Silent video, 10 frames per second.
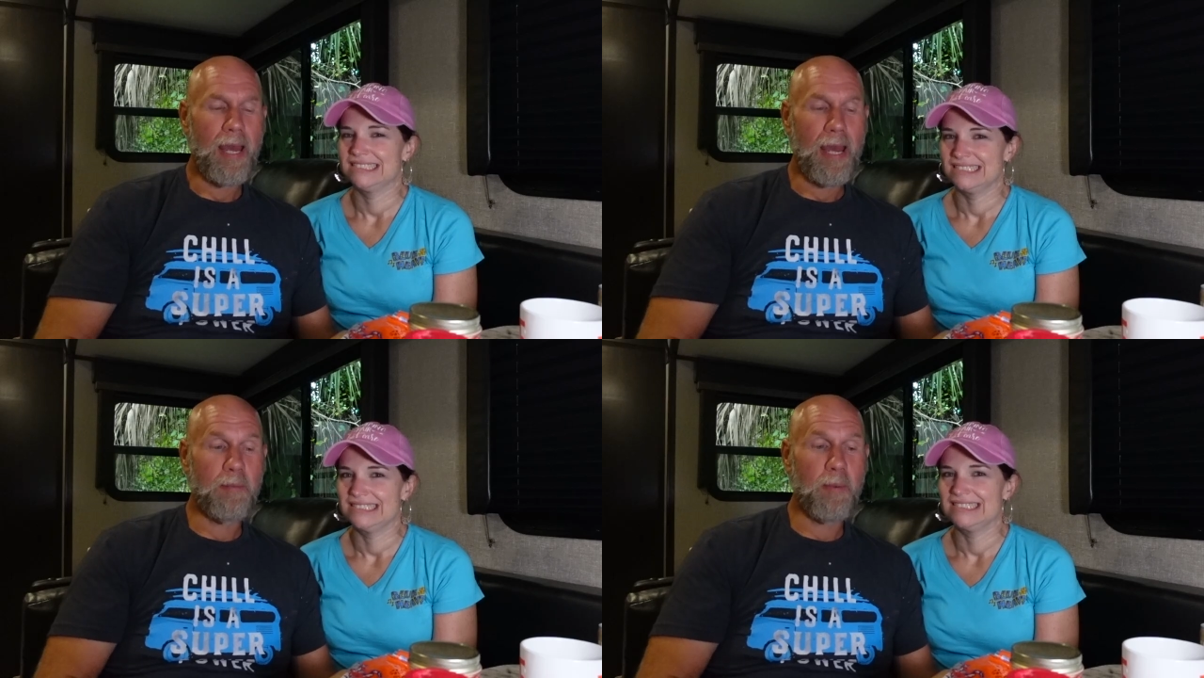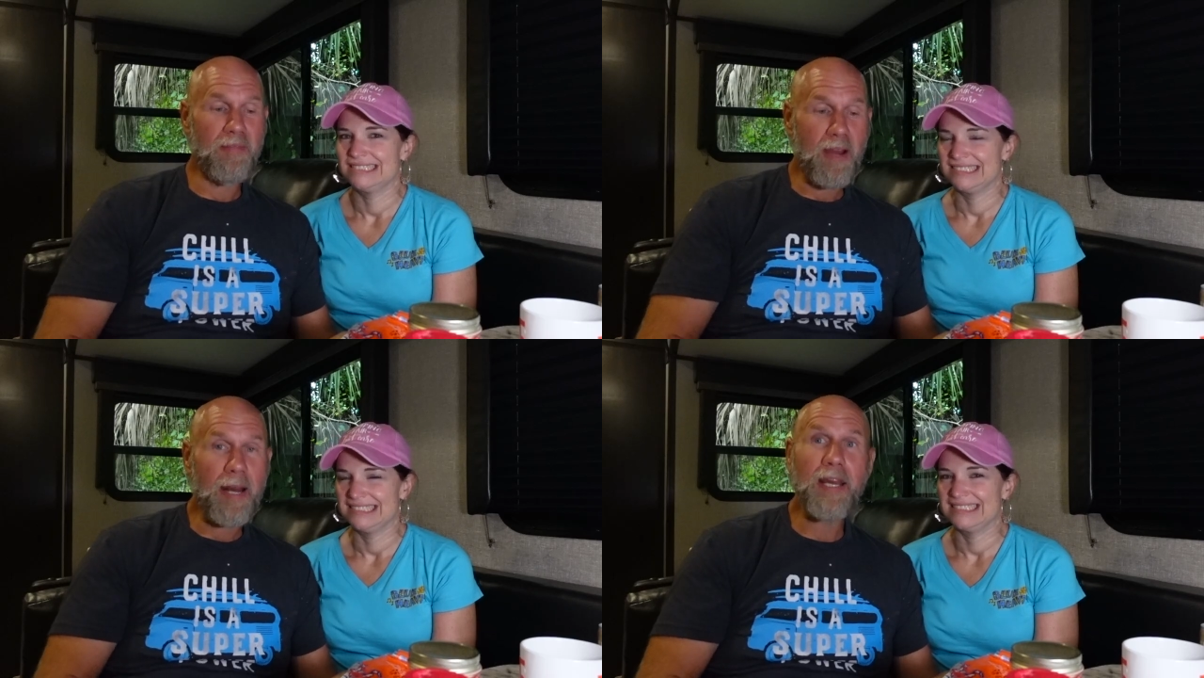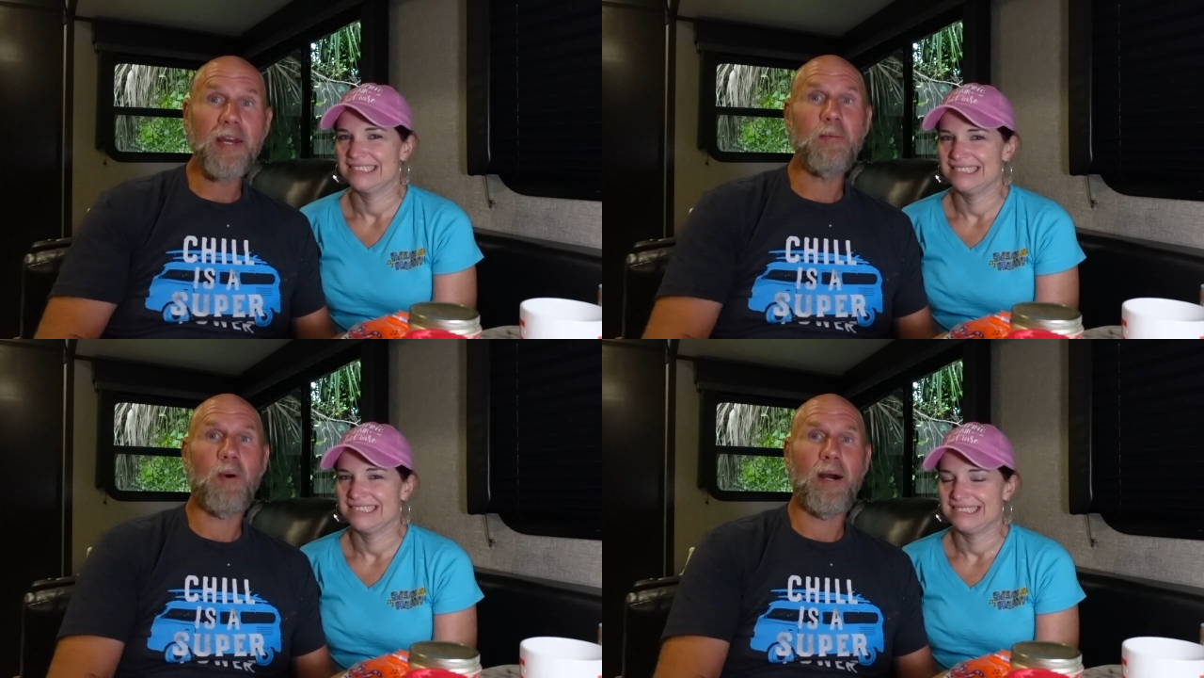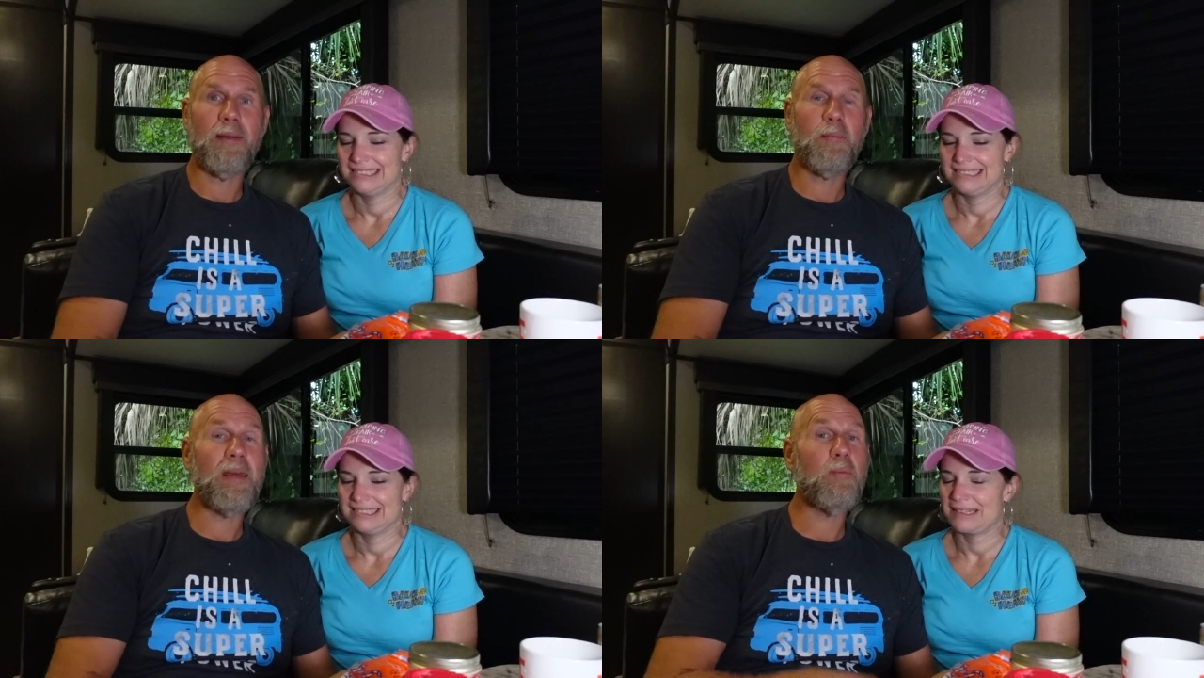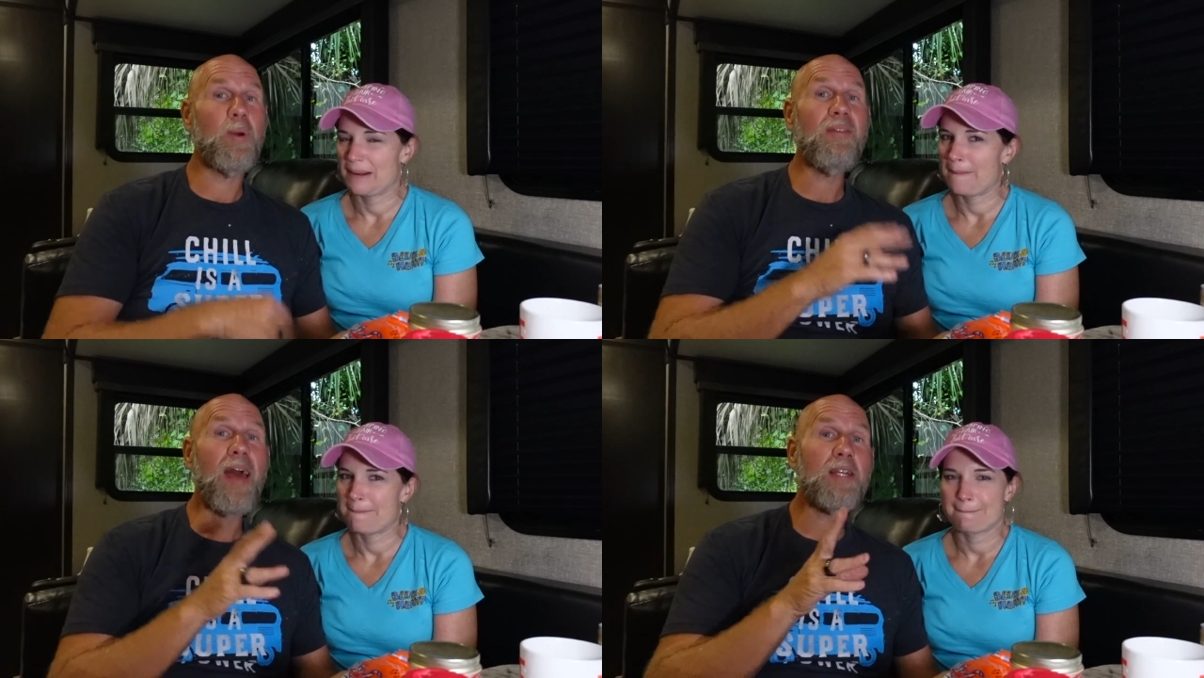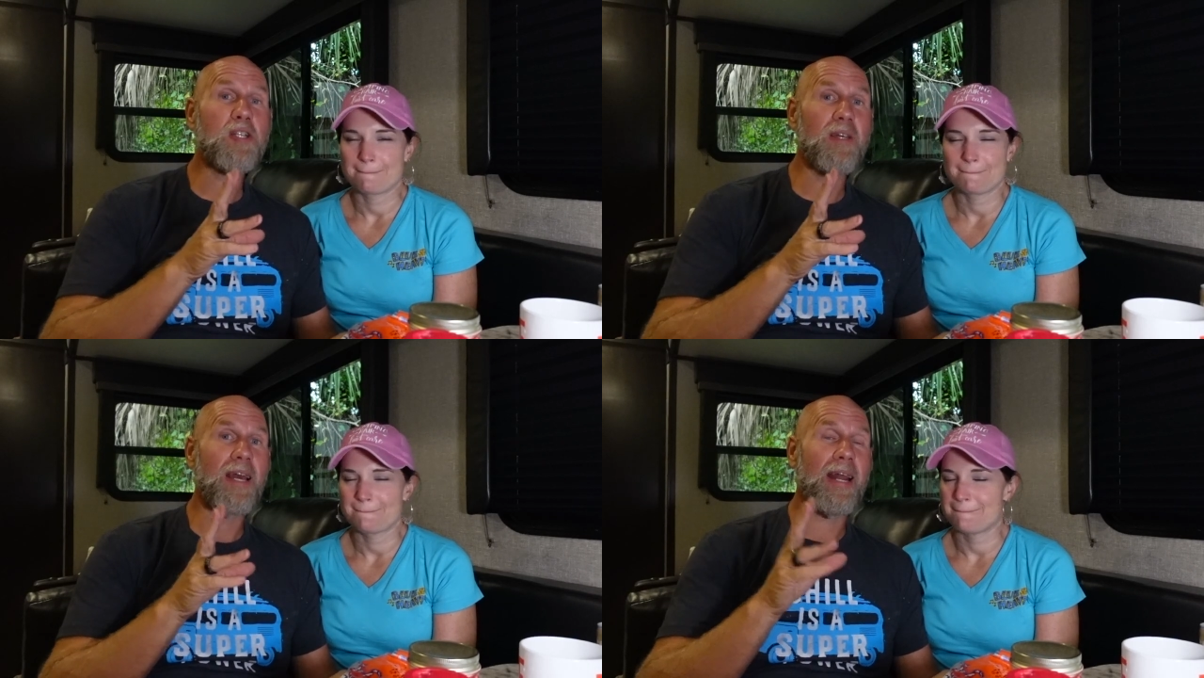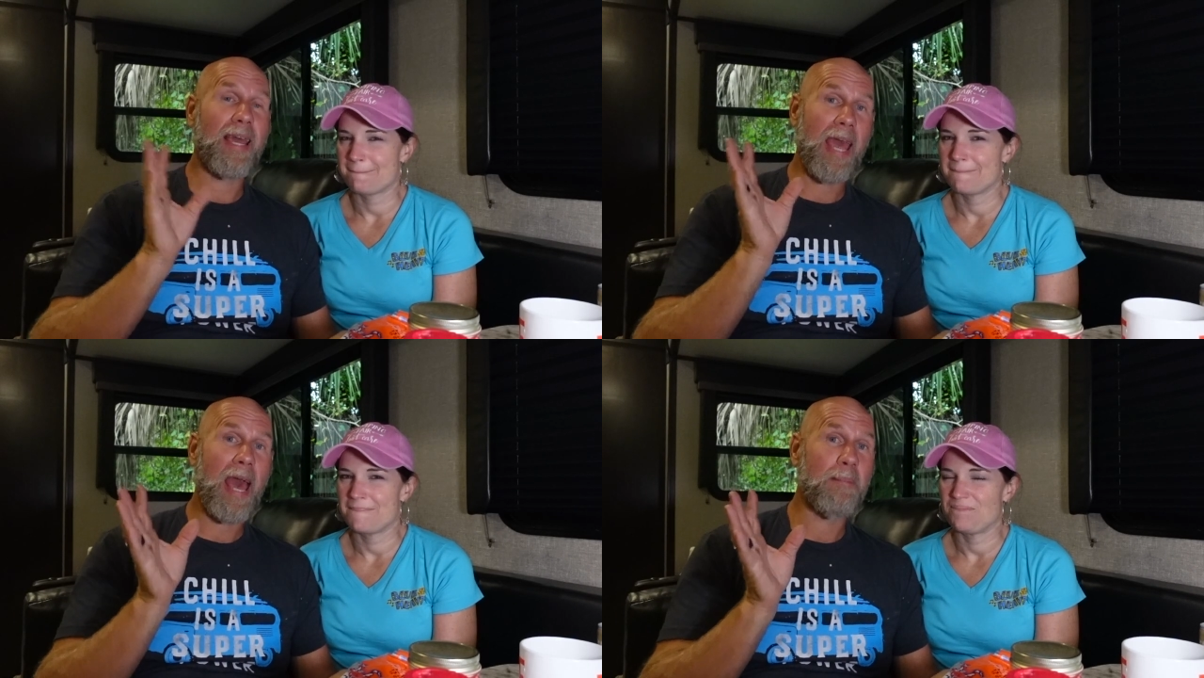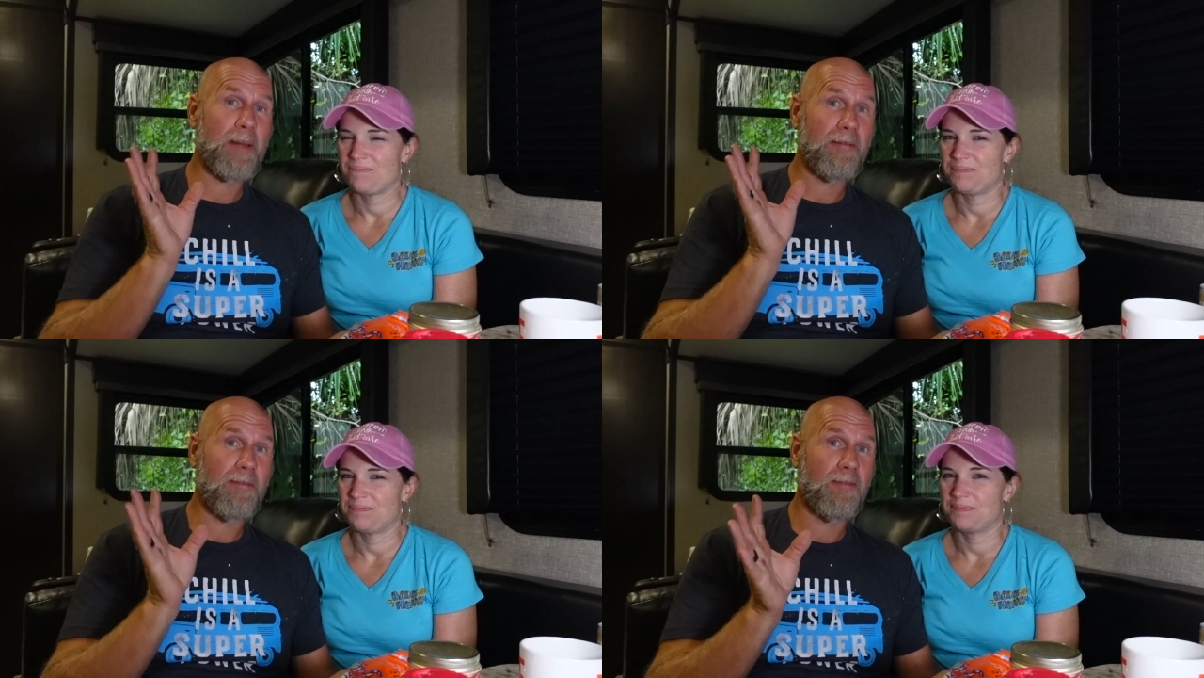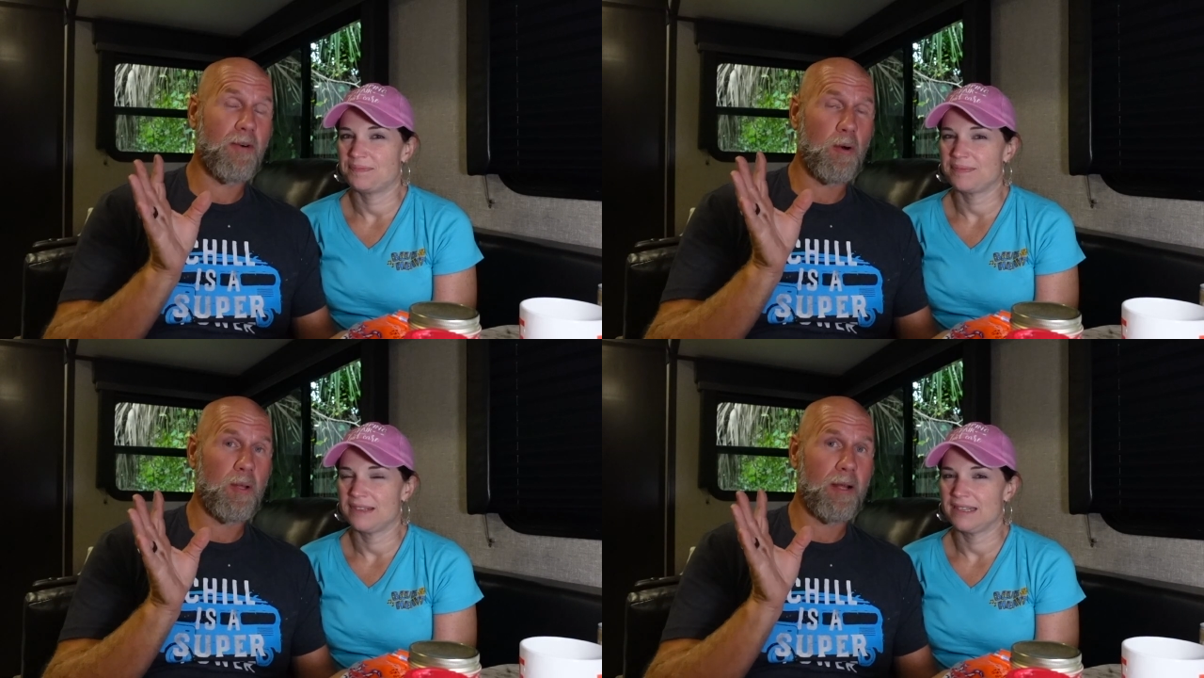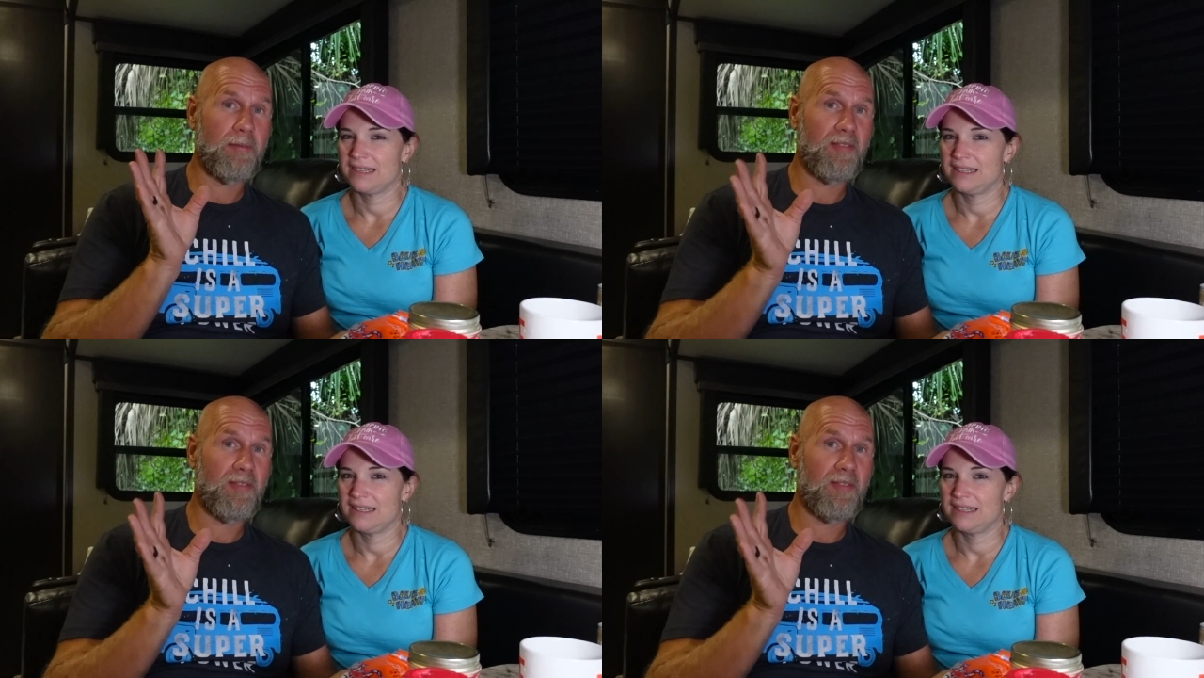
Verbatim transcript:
Speaker 1: And we've got a good one. We've actually got a cabinet full of